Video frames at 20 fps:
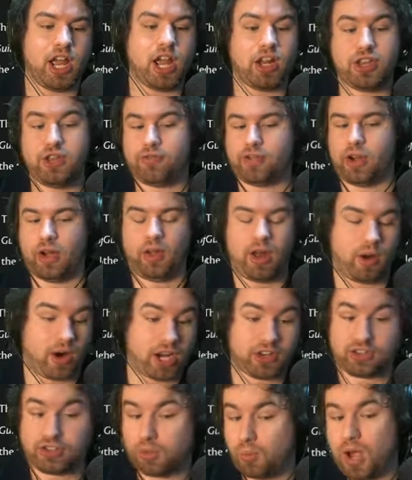You've got our
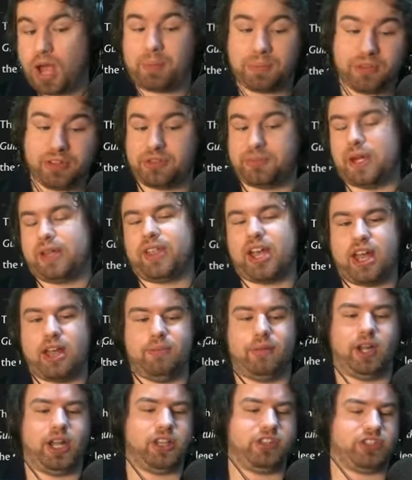extra weapons, bear that in
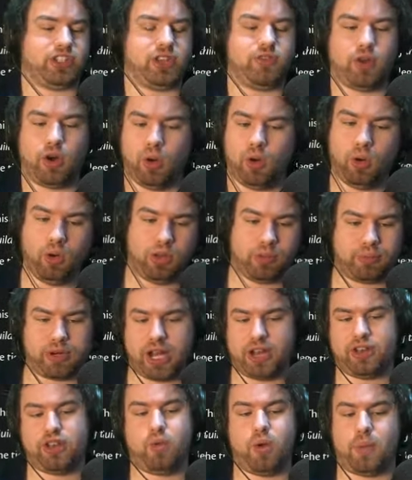mind. So you've got all the
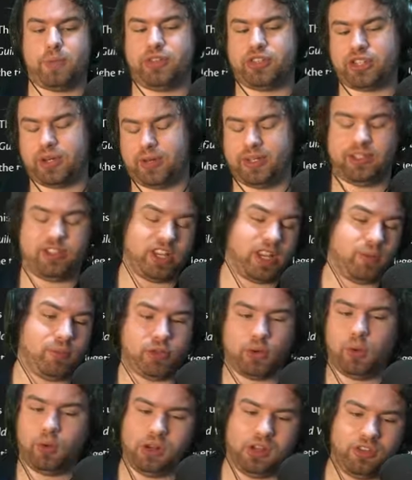brand new weapons coming into the game with
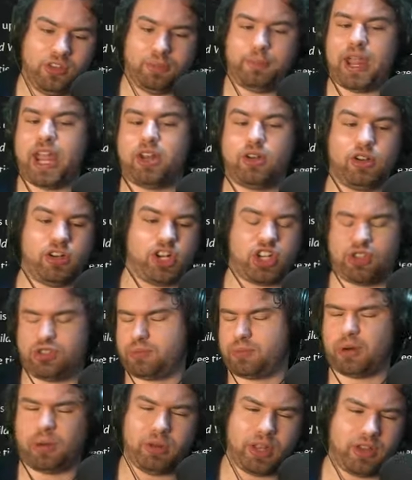all of the beta adjustments,
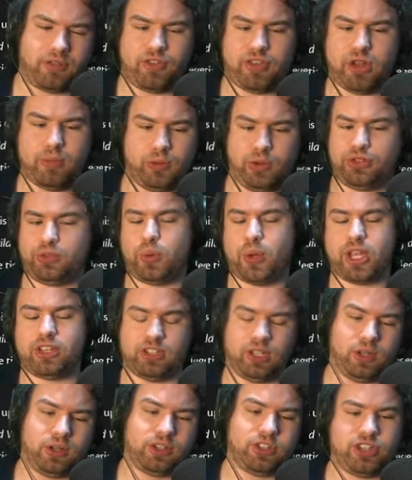probably a few more tweaks
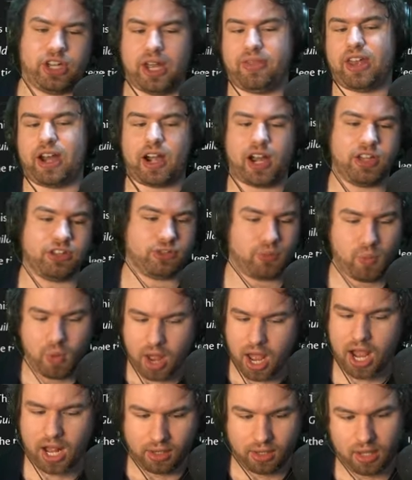alongside there as
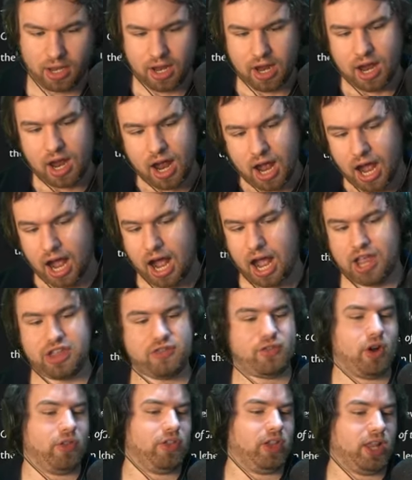well. Uh, you've
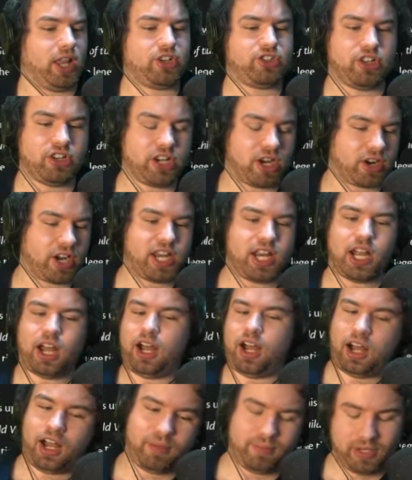got the legendary
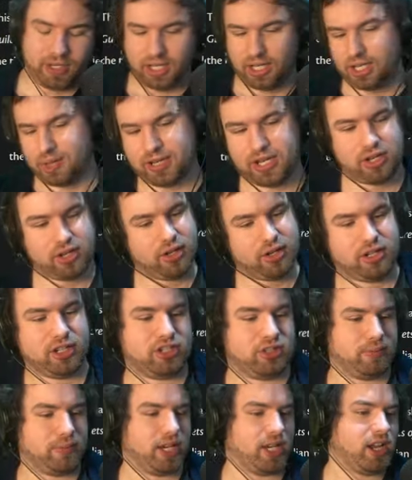armor. I mean,
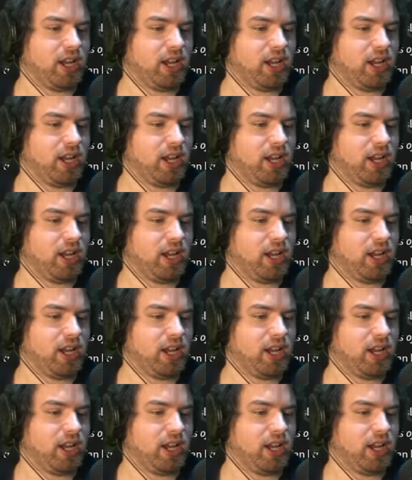goodness me.